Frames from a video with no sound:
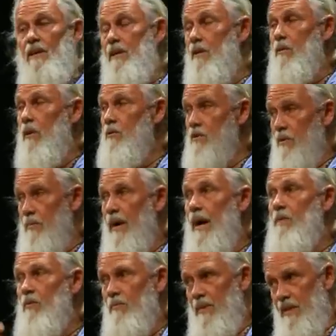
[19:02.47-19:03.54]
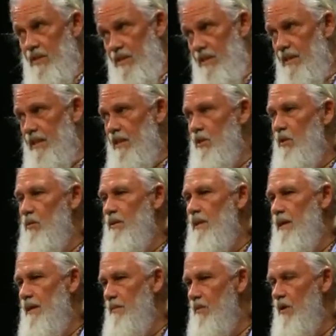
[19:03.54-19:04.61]
quotes the Bible, be still and know that
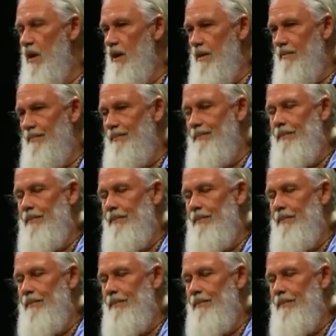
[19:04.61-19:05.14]
I am God.